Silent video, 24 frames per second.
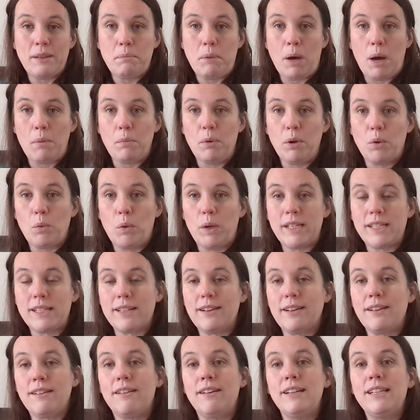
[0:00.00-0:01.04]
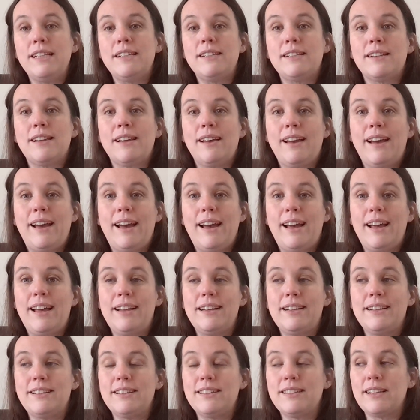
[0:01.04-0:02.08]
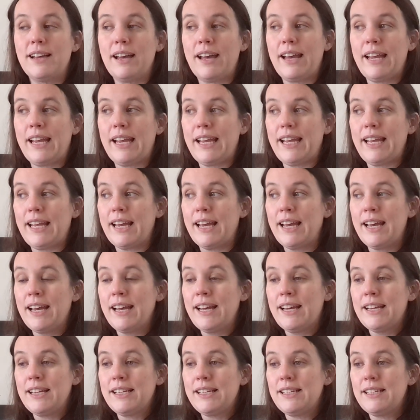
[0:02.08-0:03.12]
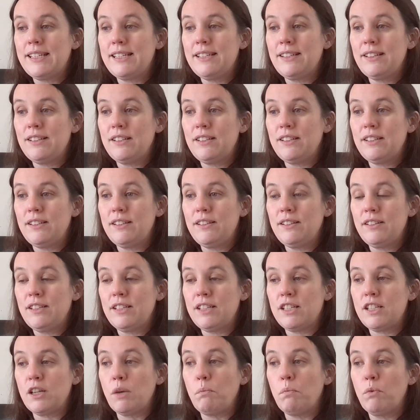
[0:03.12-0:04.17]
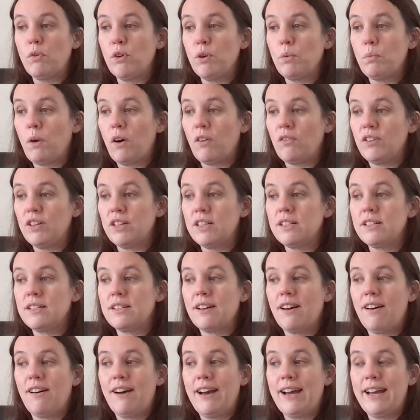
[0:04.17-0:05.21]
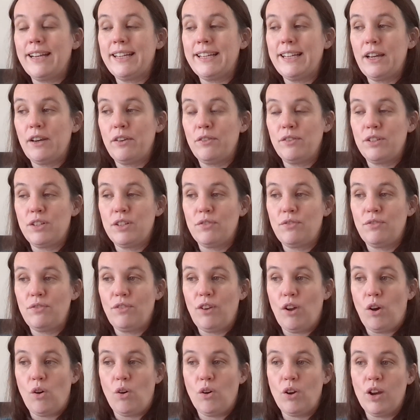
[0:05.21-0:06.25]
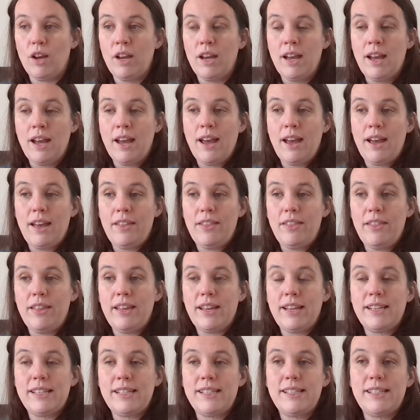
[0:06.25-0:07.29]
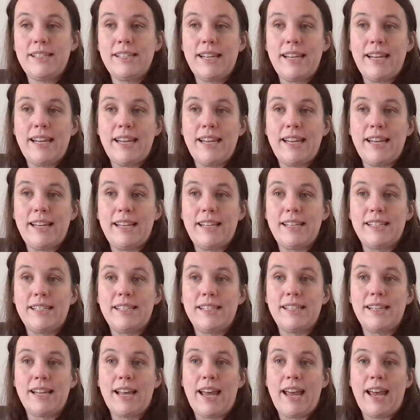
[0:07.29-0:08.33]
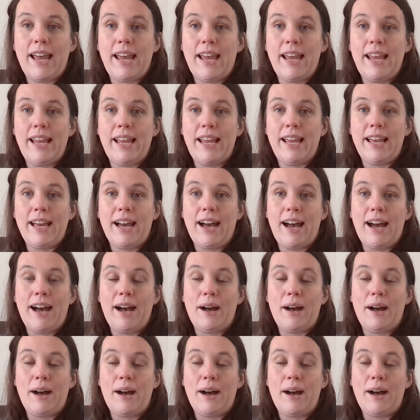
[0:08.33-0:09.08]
the pub on a Wednesday night, and a subgroup of us are heading over to Flock. This is a